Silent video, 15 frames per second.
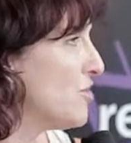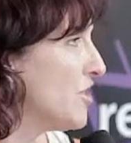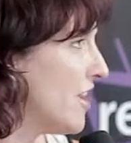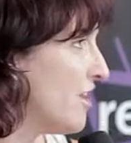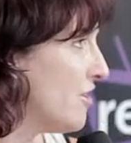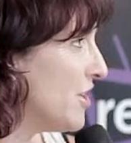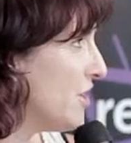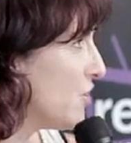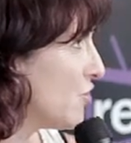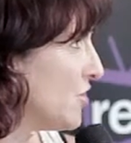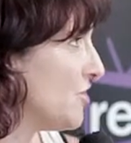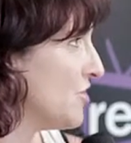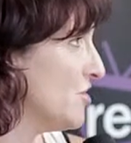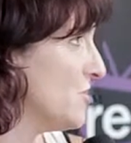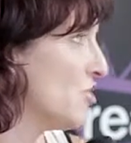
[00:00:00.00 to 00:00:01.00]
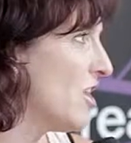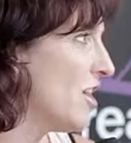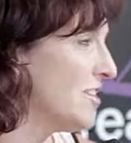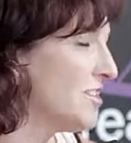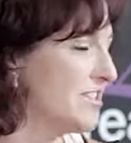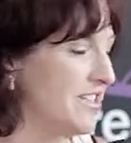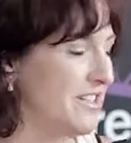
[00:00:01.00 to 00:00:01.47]
Oteri, Kristen
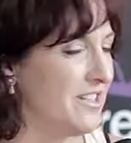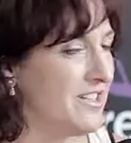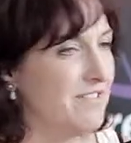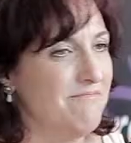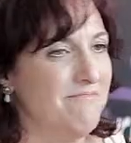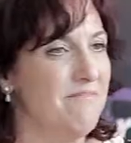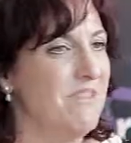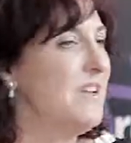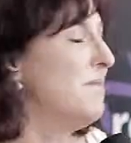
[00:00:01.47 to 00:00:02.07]
Johnston,